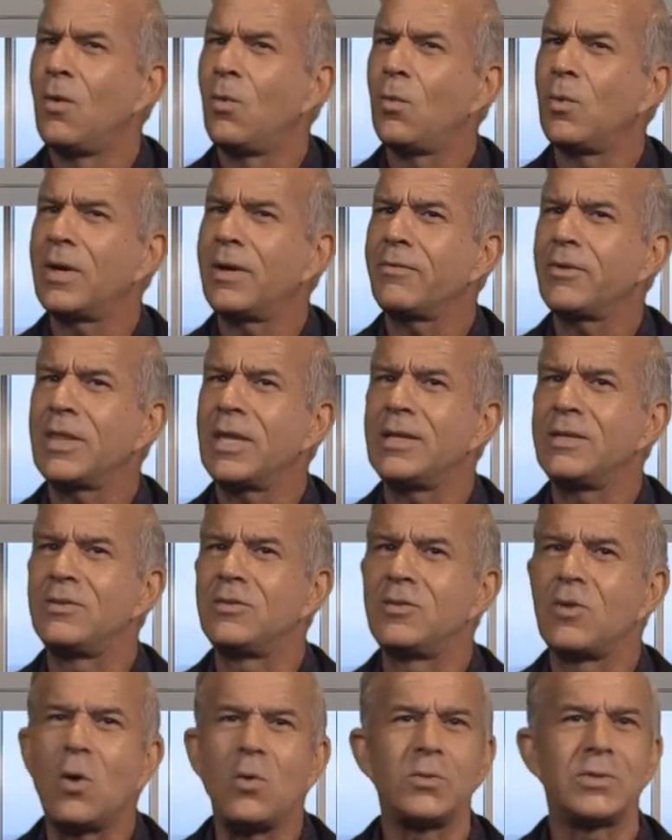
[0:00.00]
Whatever they
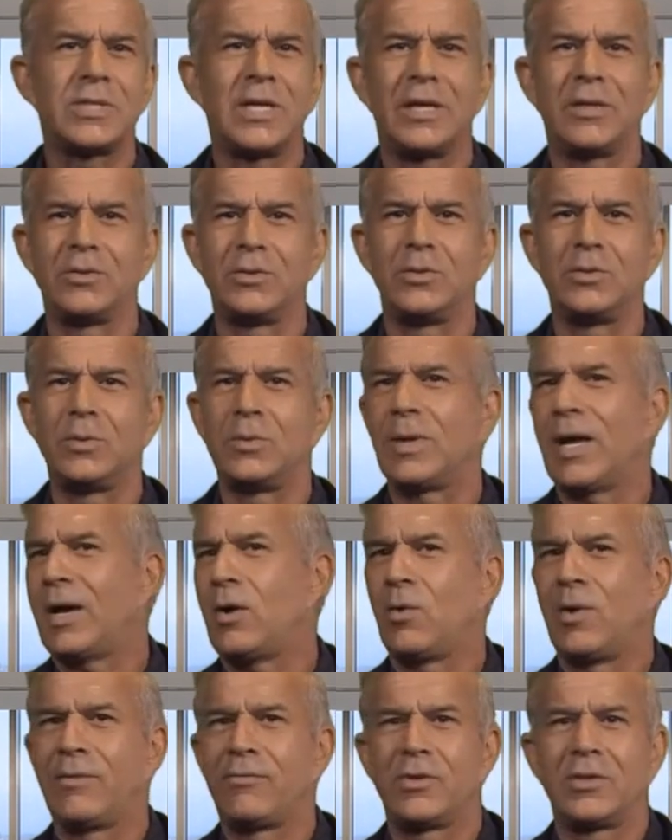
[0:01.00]
don't tell you,
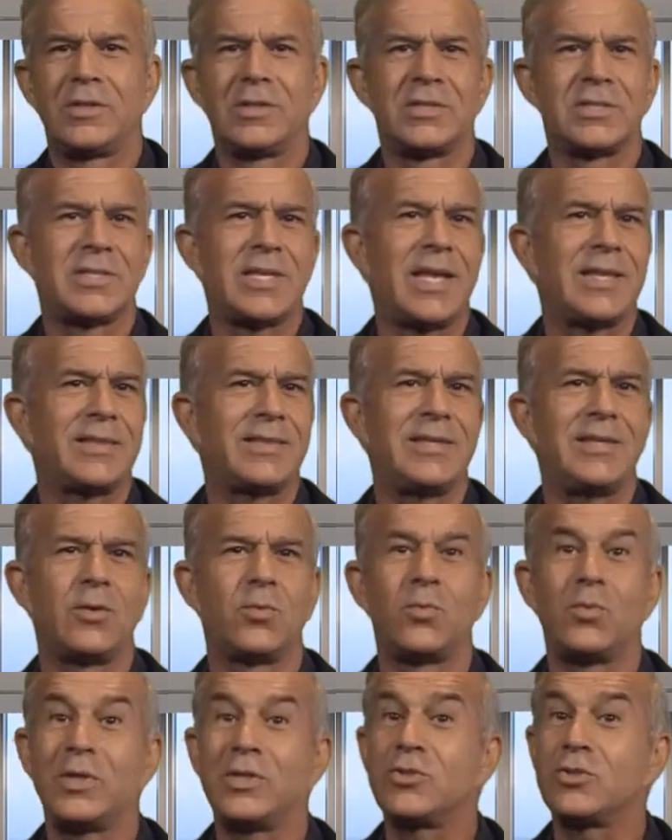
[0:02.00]
however, is that the
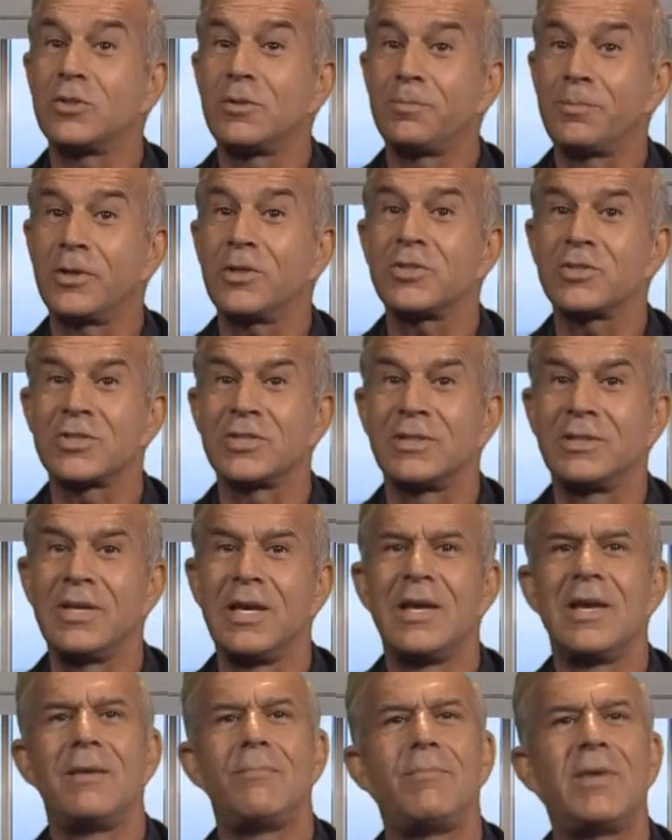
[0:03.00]
original person
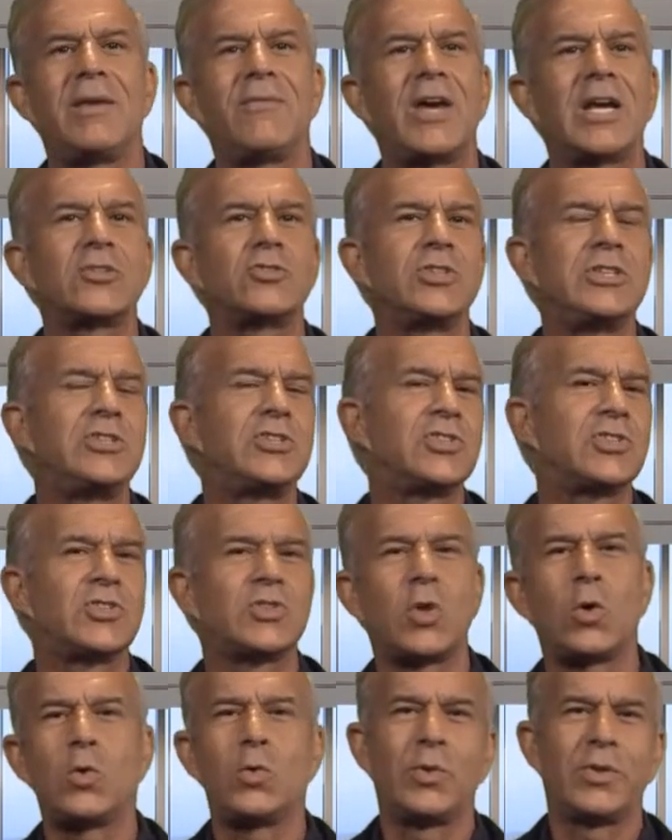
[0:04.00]
may have actually
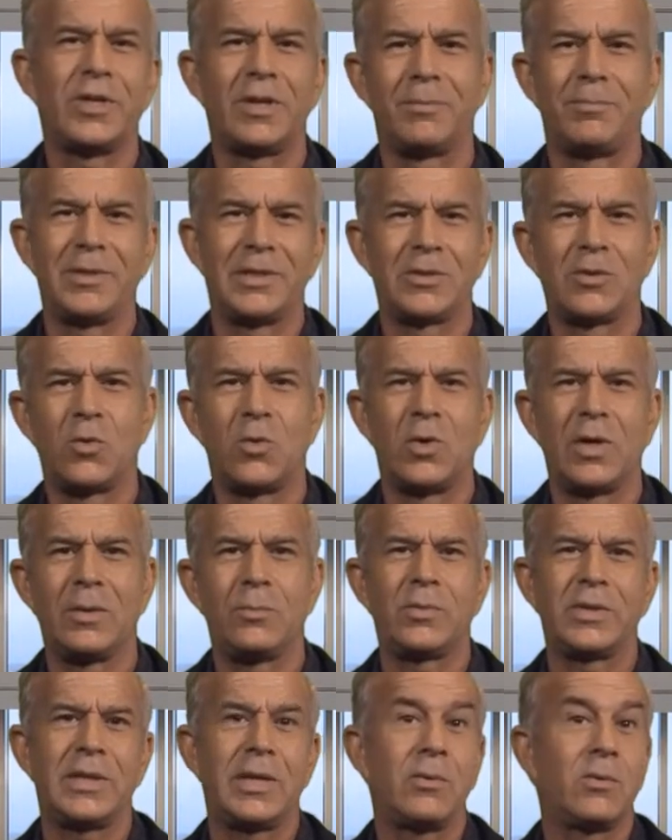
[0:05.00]
sold their Bitcoin
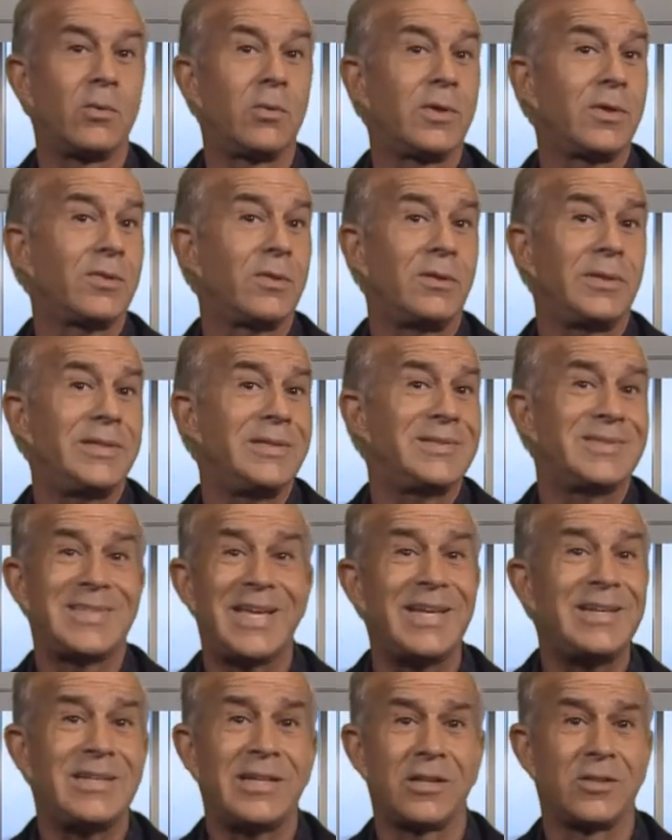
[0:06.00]
when they were worth only
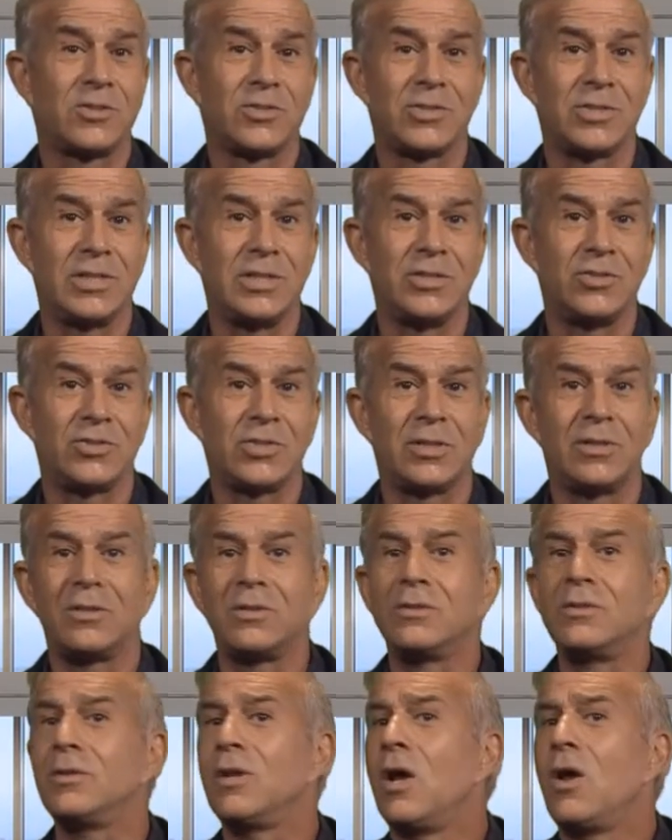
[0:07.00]
$10 each and
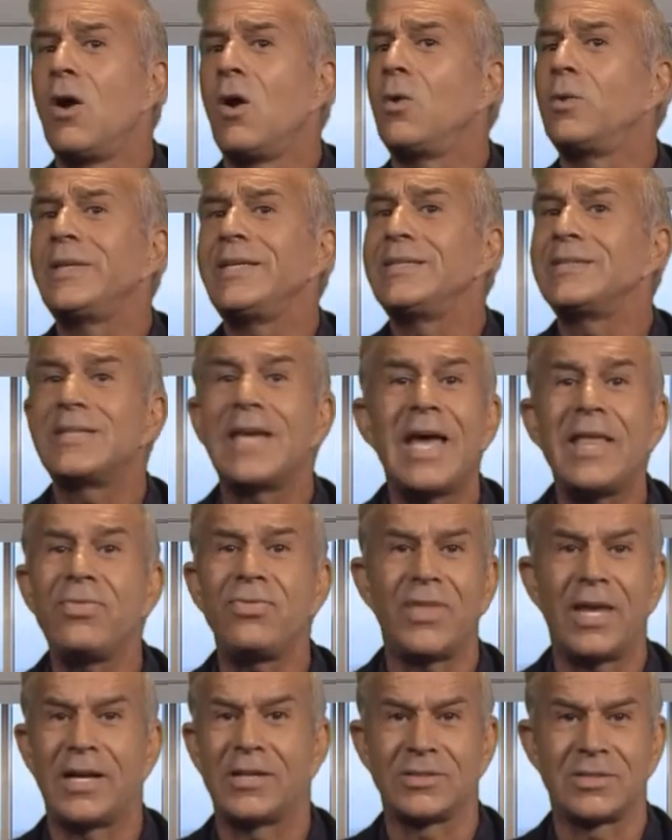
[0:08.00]
earned only
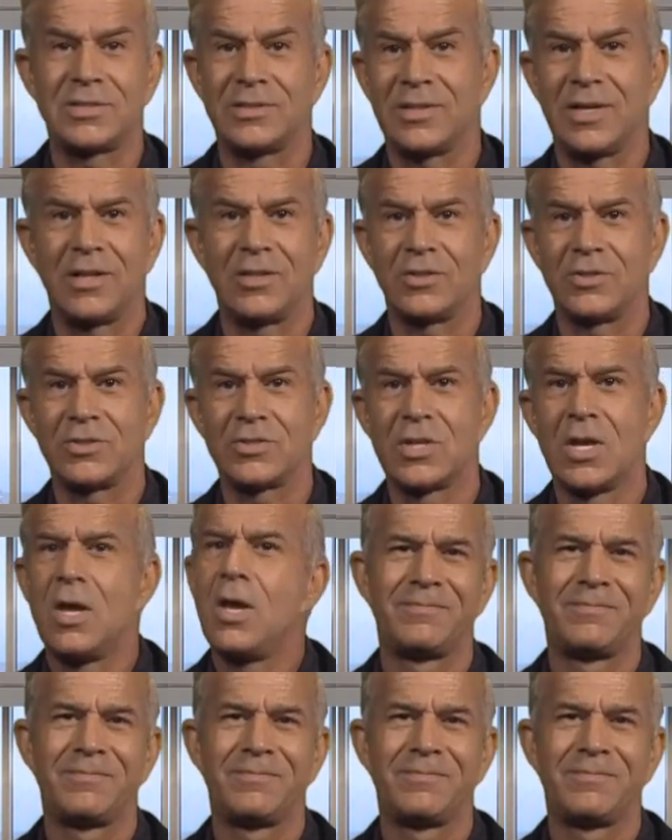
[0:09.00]
$10,000.